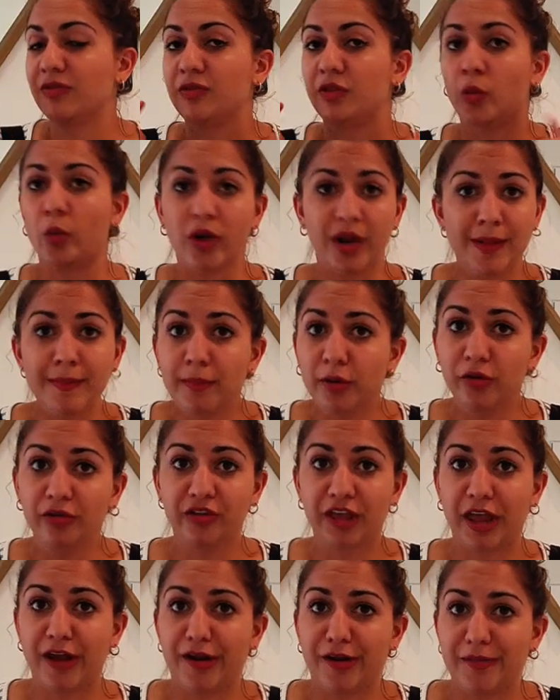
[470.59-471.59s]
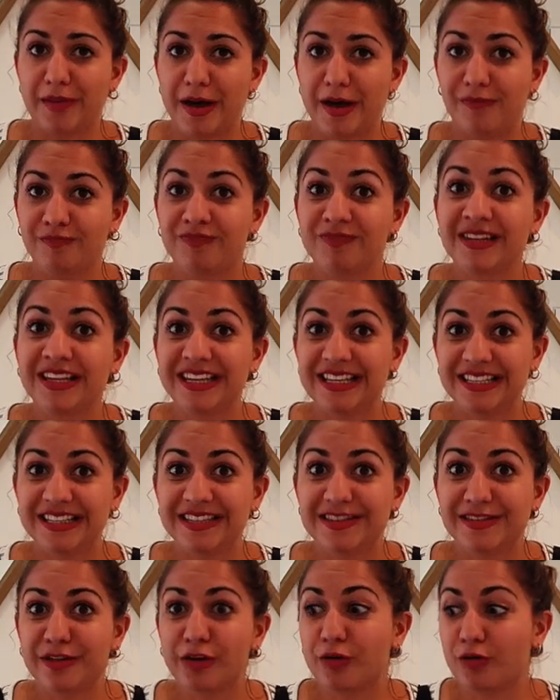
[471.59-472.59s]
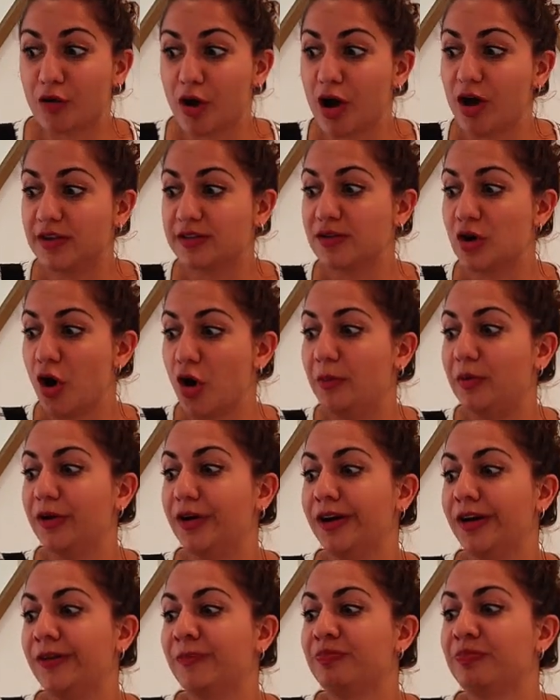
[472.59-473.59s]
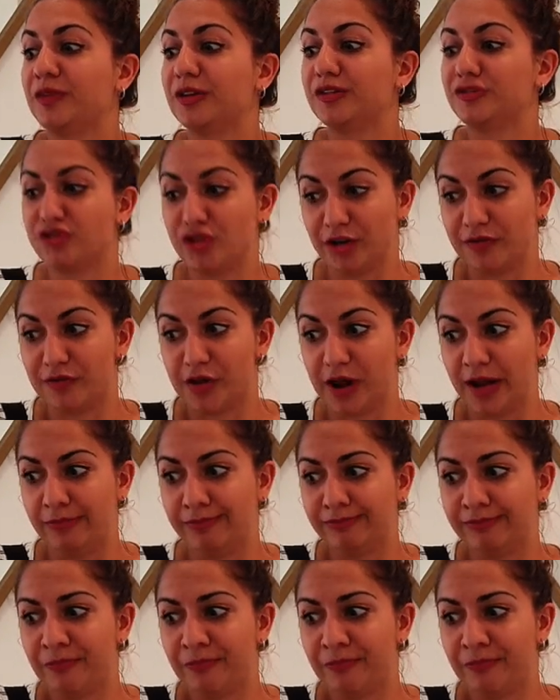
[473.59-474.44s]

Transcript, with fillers: The one I'm most scared about is the grasshopper stir fry.